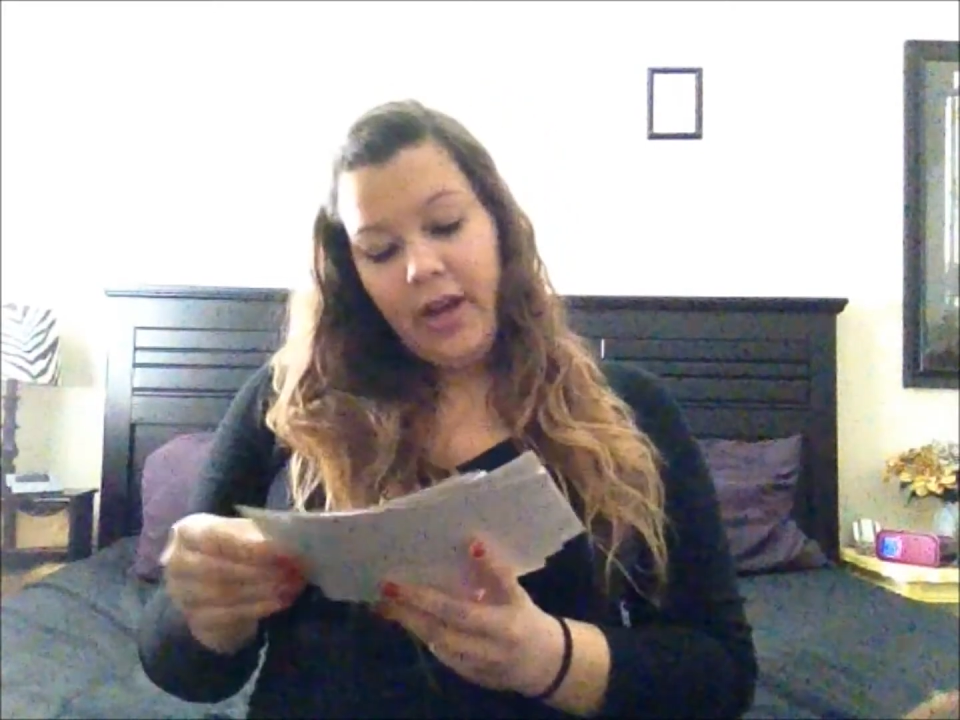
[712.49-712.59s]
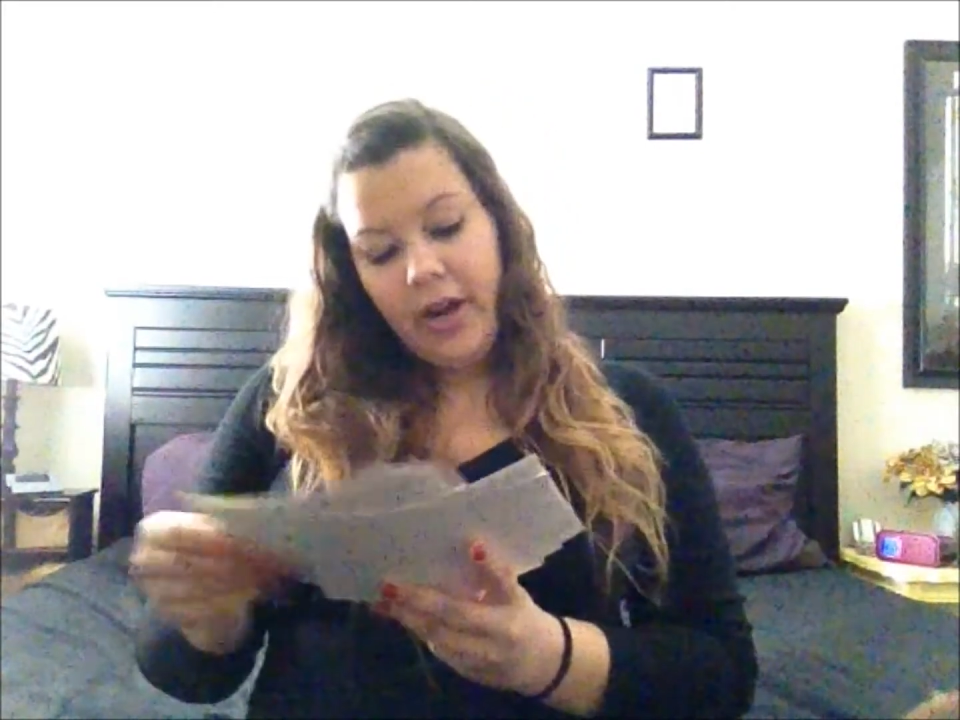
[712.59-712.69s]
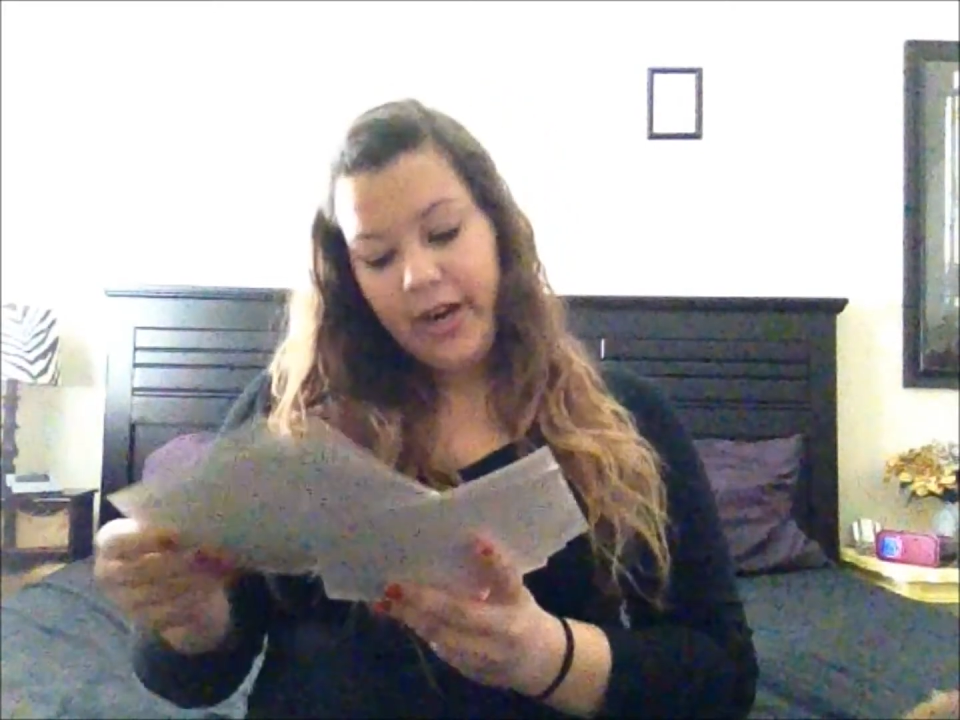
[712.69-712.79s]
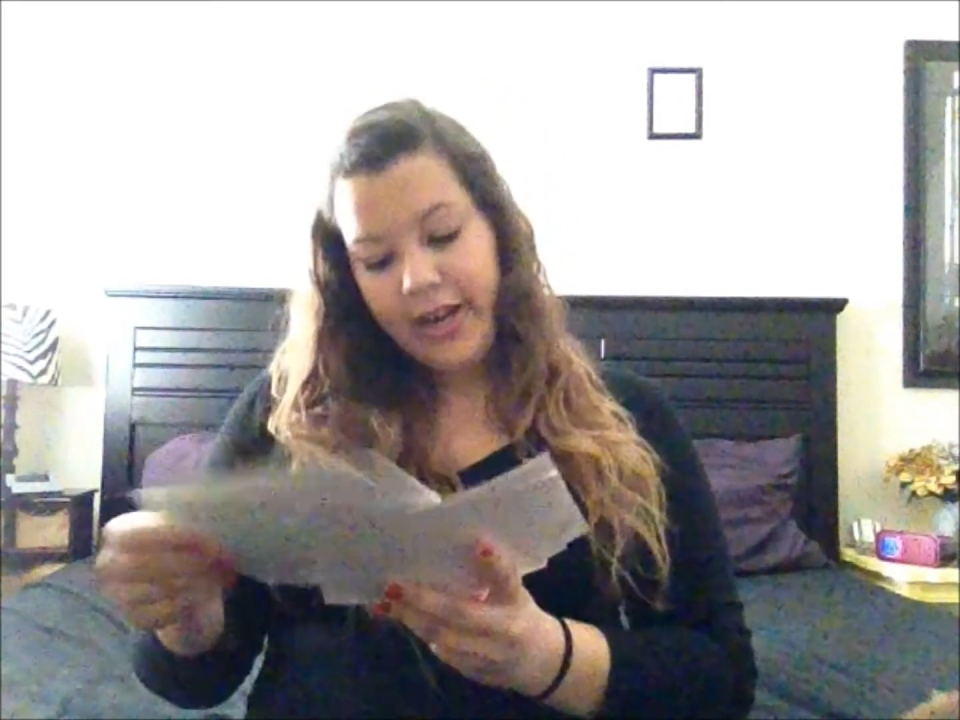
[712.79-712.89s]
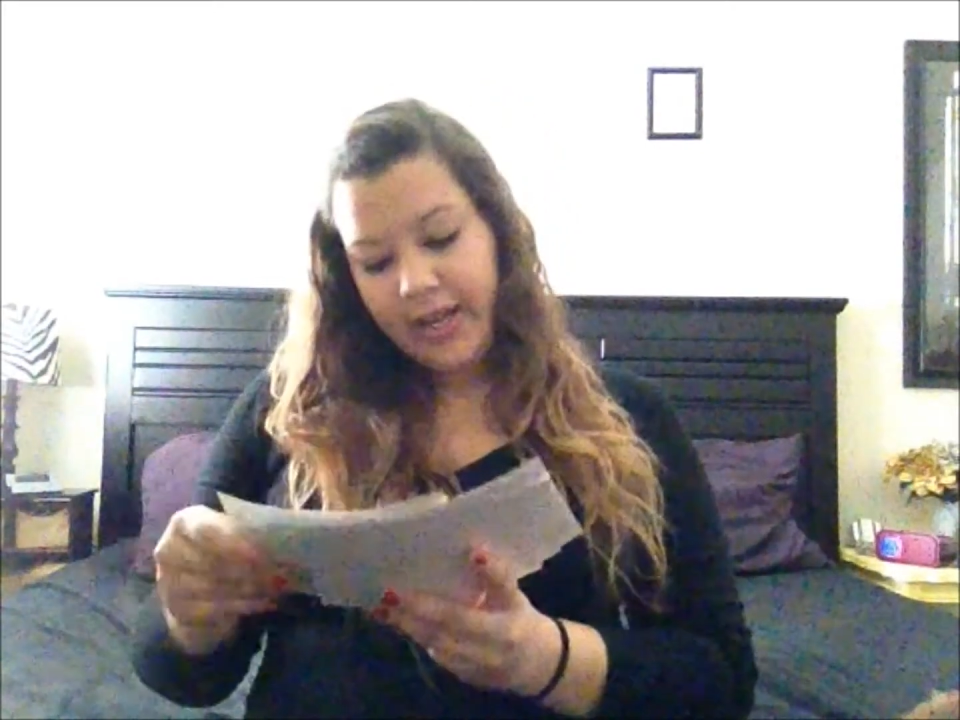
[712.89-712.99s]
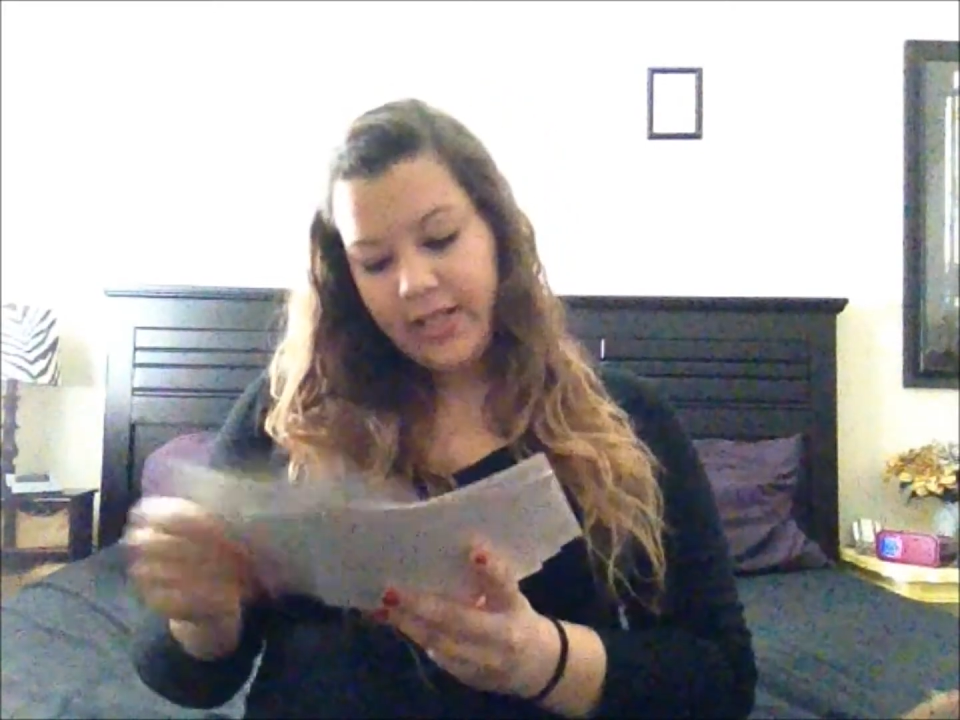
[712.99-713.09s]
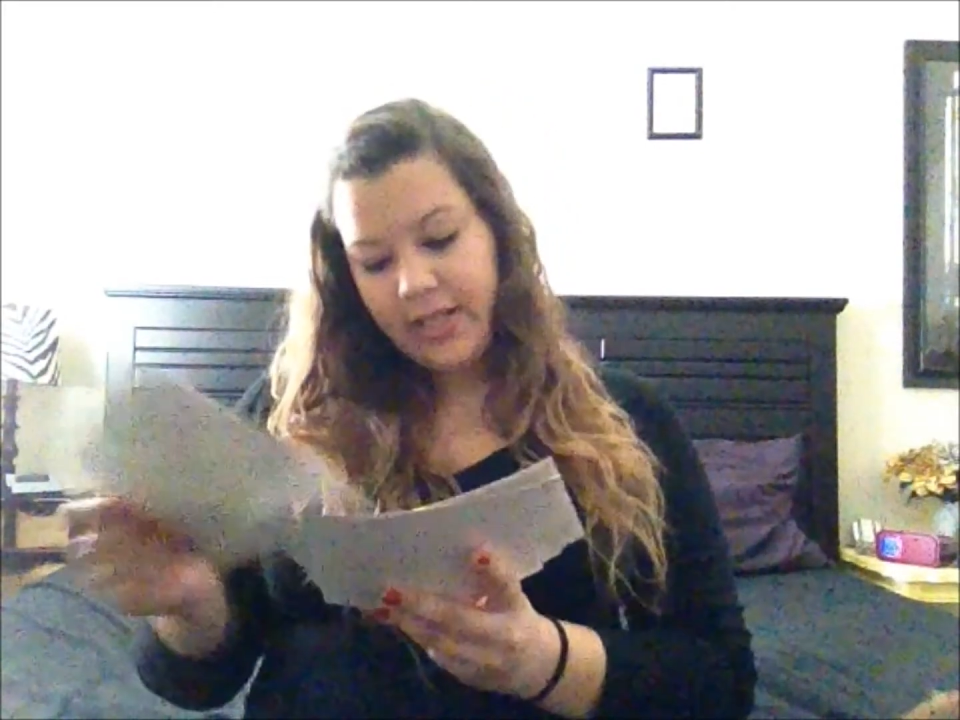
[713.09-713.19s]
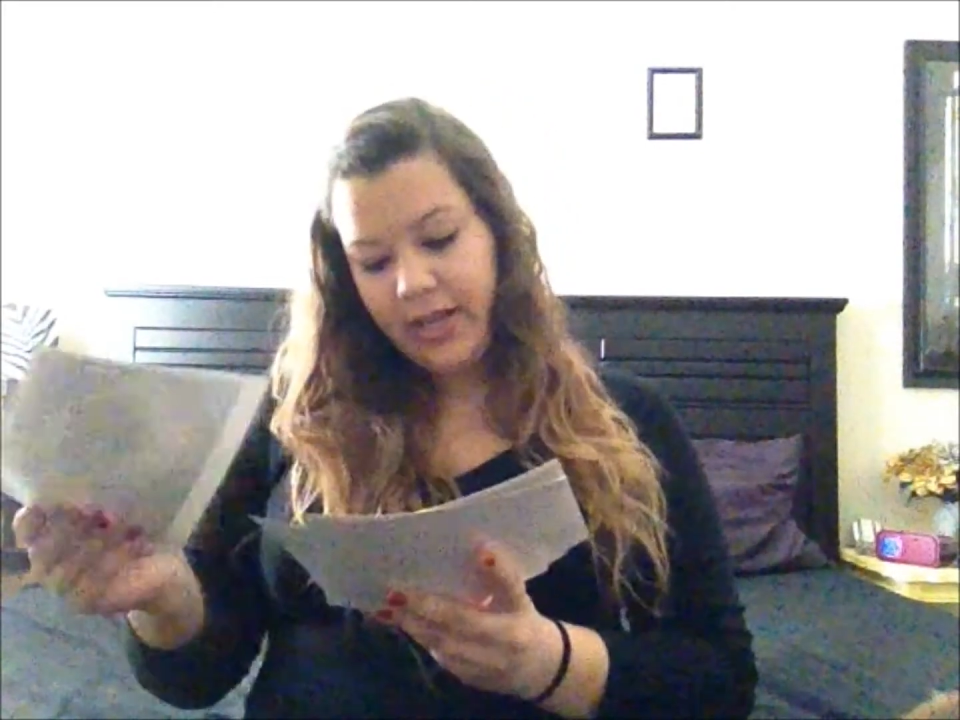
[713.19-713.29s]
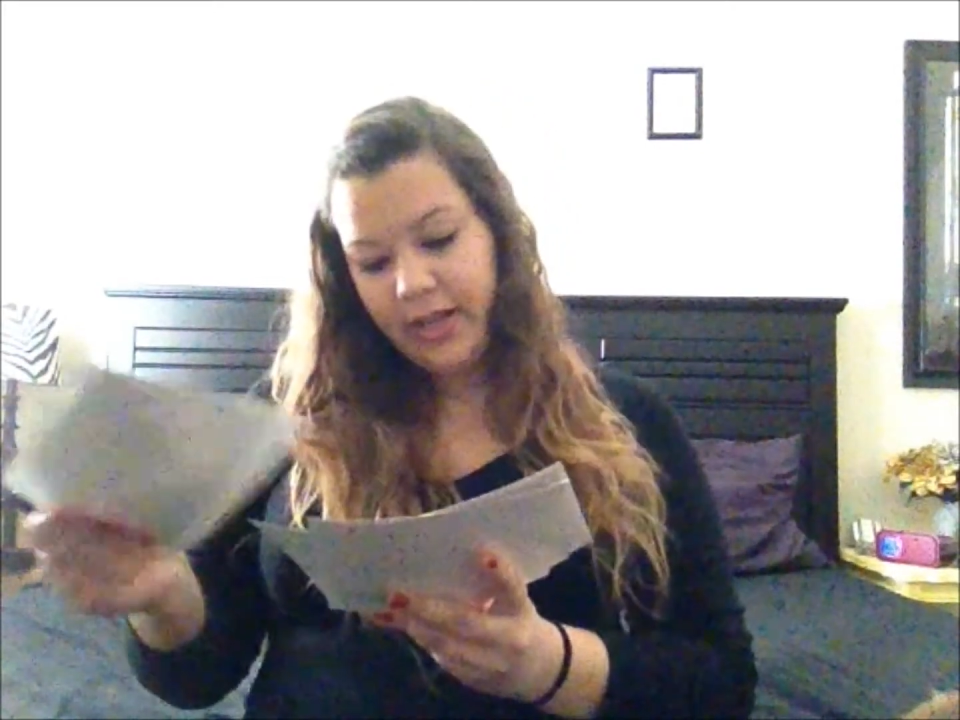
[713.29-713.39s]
All right.